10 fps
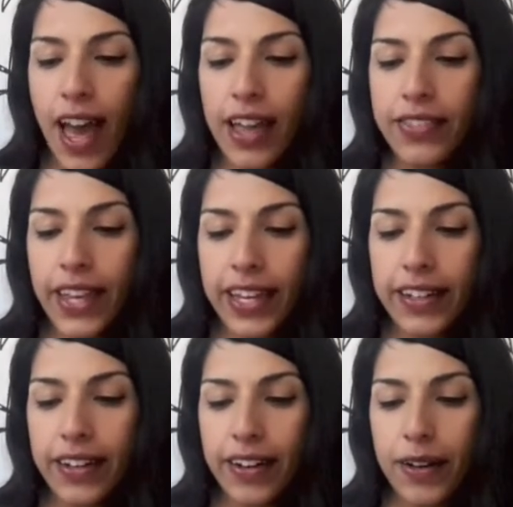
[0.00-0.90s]
And
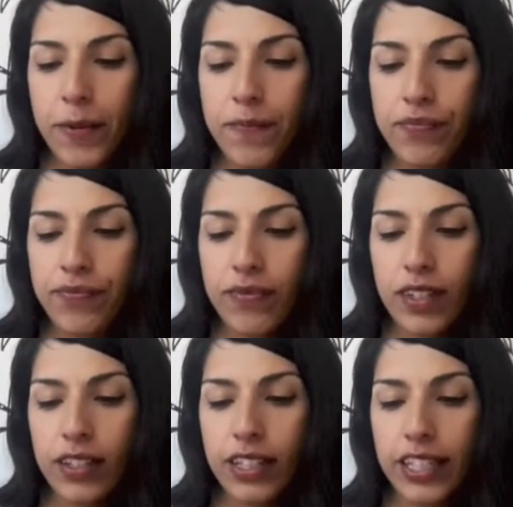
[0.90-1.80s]
then
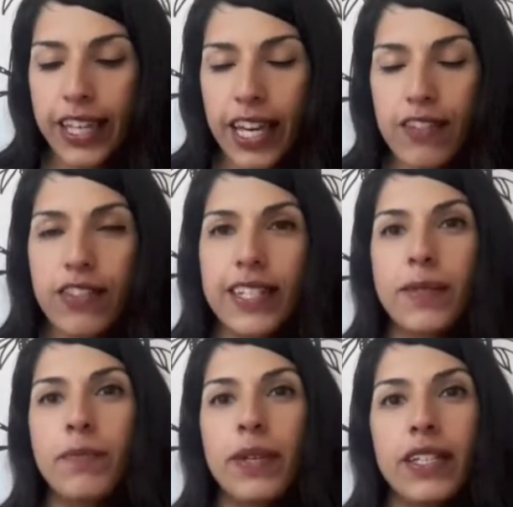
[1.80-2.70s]
he gave
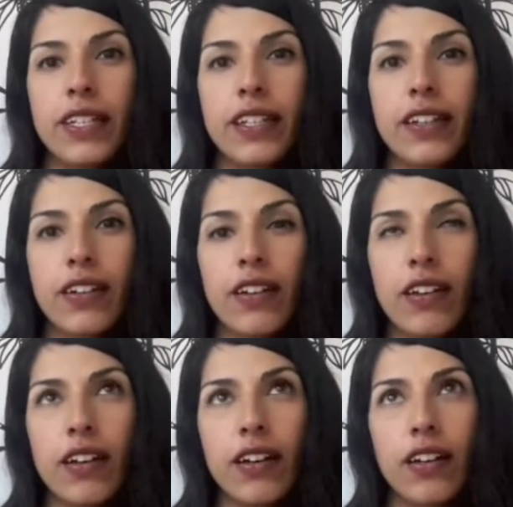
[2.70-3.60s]
this big
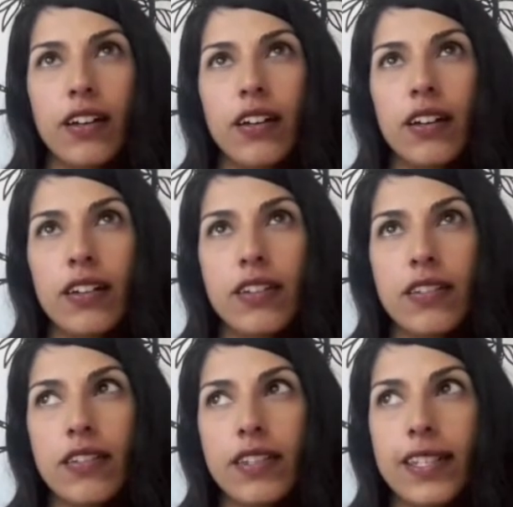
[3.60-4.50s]

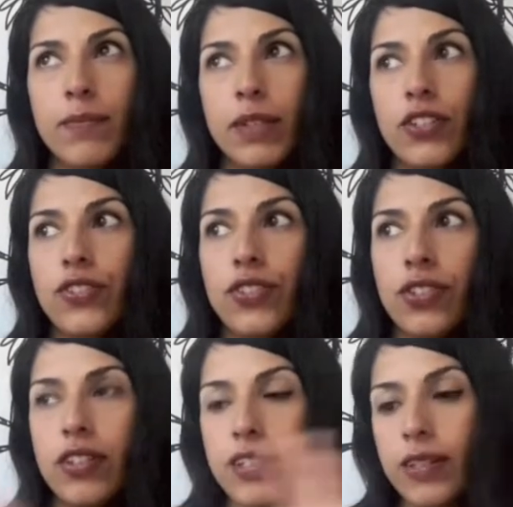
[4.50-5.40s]
speech,
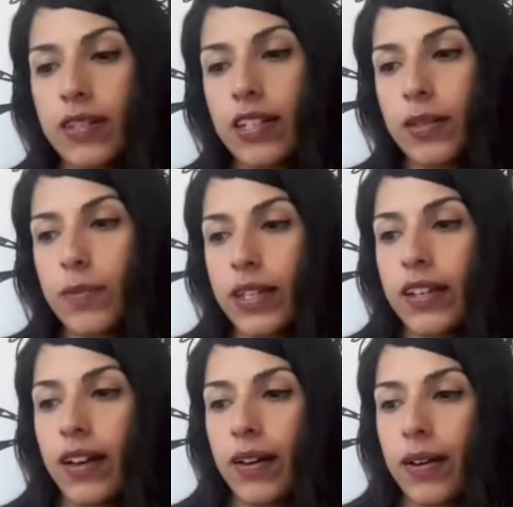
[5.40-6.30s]
this
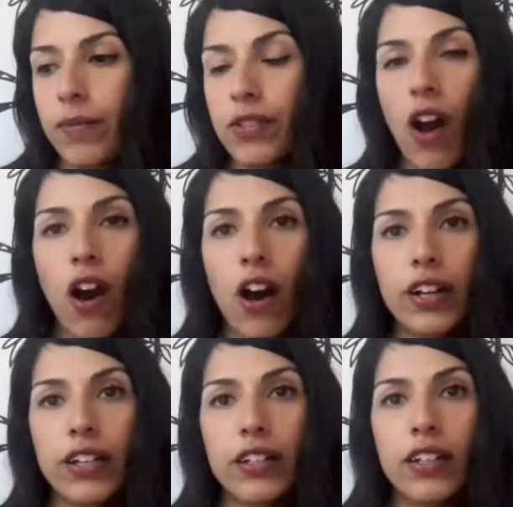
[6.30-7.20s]
big
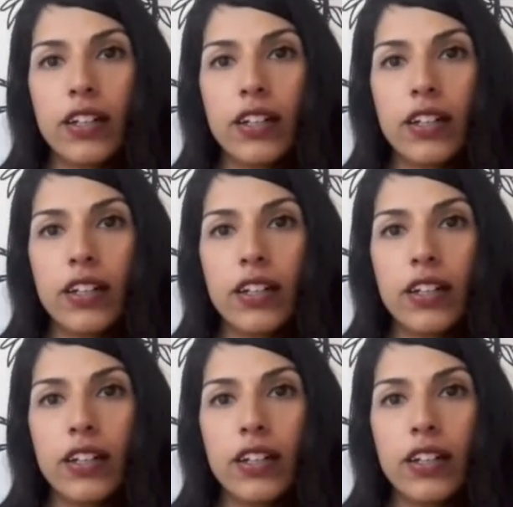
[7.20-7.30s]
talk